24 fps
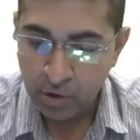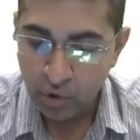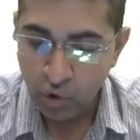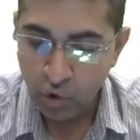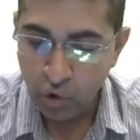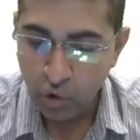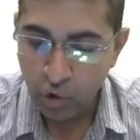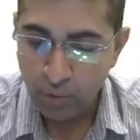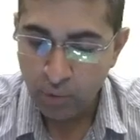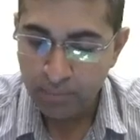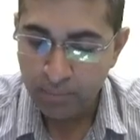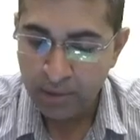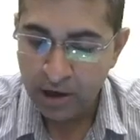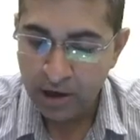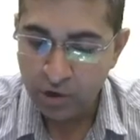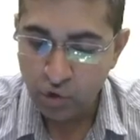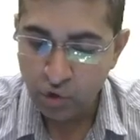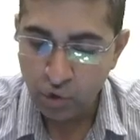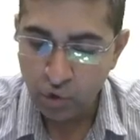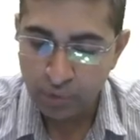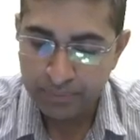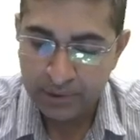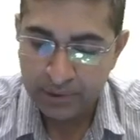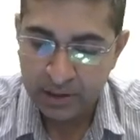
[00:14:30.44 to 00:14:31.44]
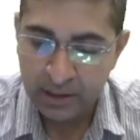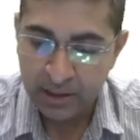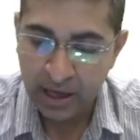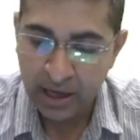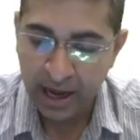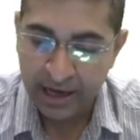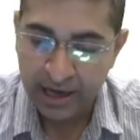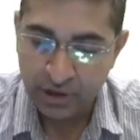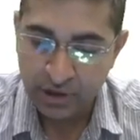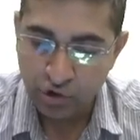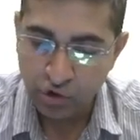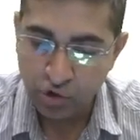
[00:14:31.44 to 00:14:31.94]
Homatropine
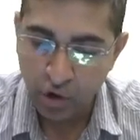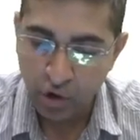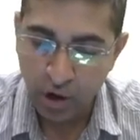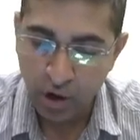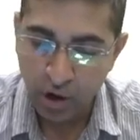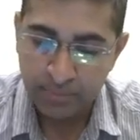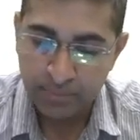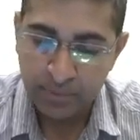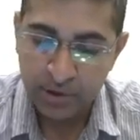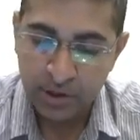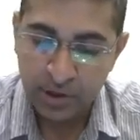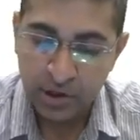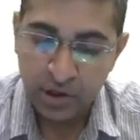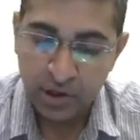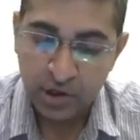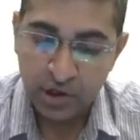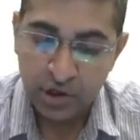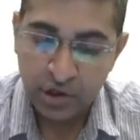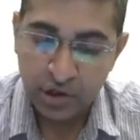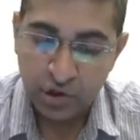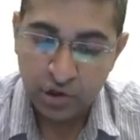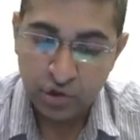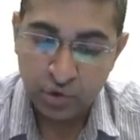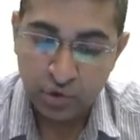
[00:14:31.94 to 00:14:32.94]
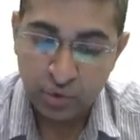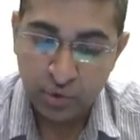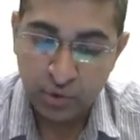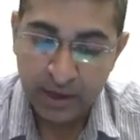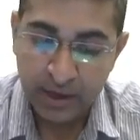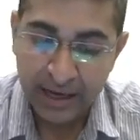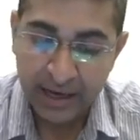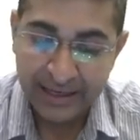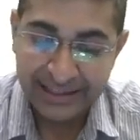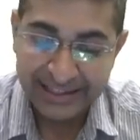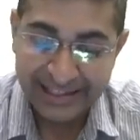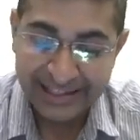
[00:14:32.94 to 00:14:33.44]
eye drop. You
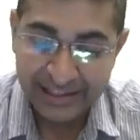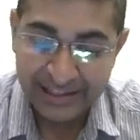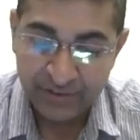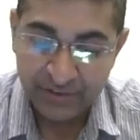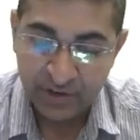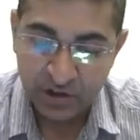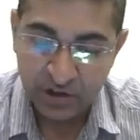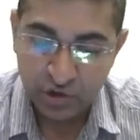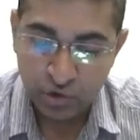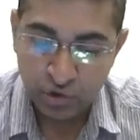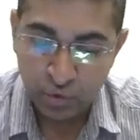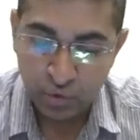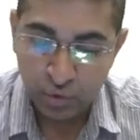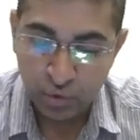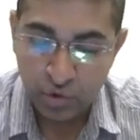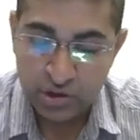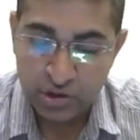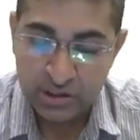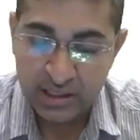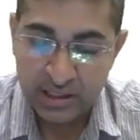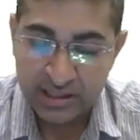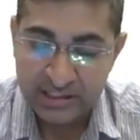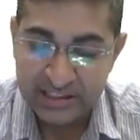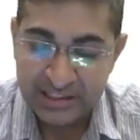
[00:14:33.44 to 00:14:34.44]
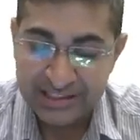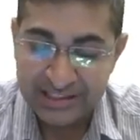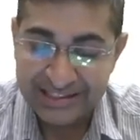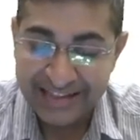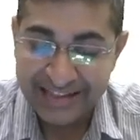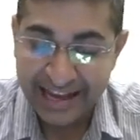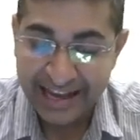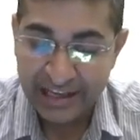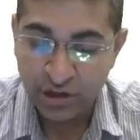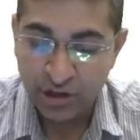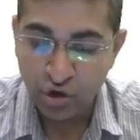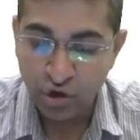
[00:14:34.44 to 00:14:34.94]
can even use
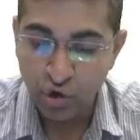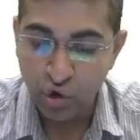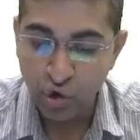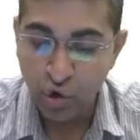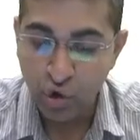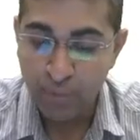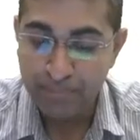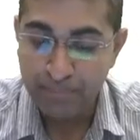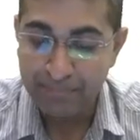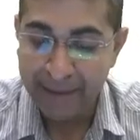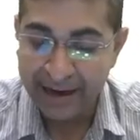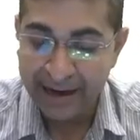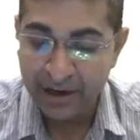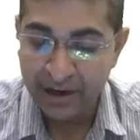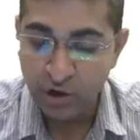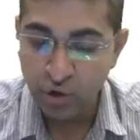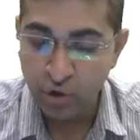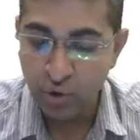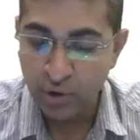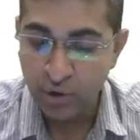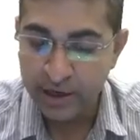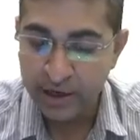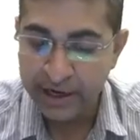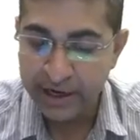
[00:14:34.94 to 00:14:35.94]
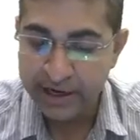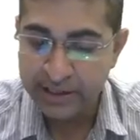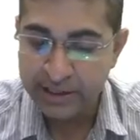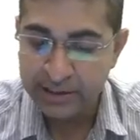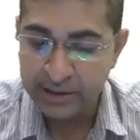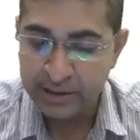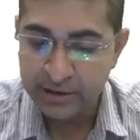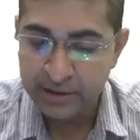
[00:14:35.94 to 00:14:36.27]
cyclopentolate.